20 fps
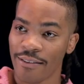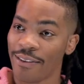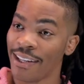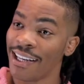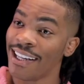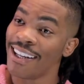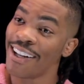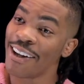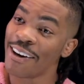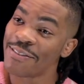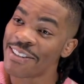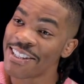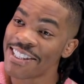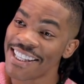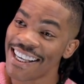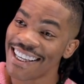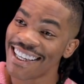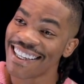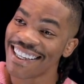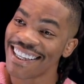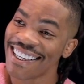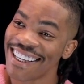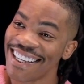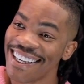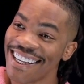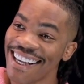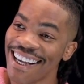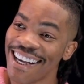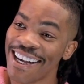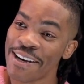fell in love this year.
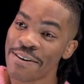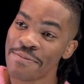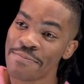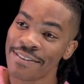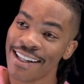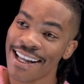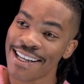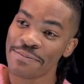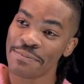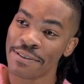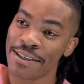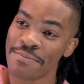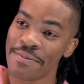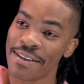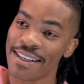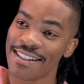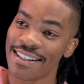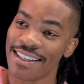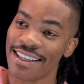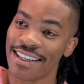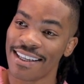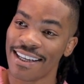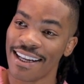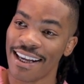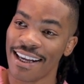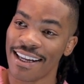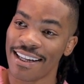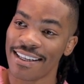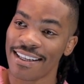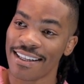That's been
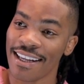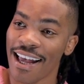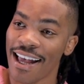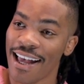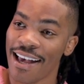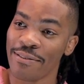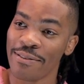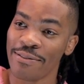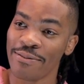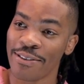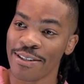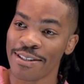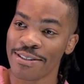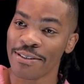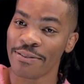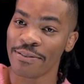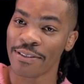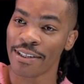amazing, and yeah, having fun so